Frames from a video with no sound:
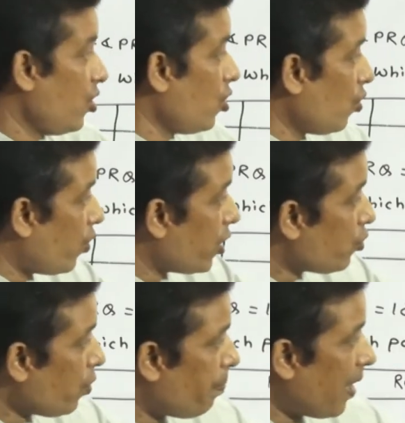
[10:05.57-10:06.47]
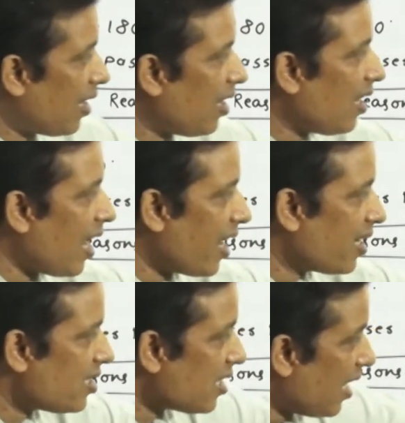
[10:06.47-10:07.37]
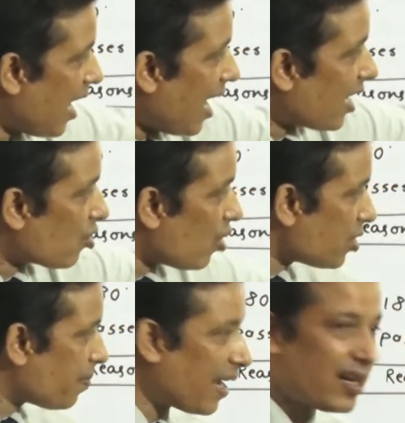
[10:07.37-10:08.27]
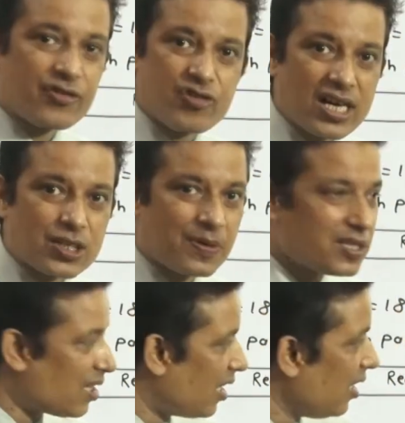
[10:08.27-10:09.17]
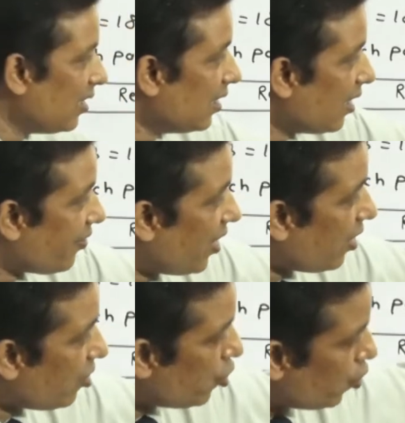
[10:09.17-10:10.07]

When two parallel lines are cut by a transversal, then two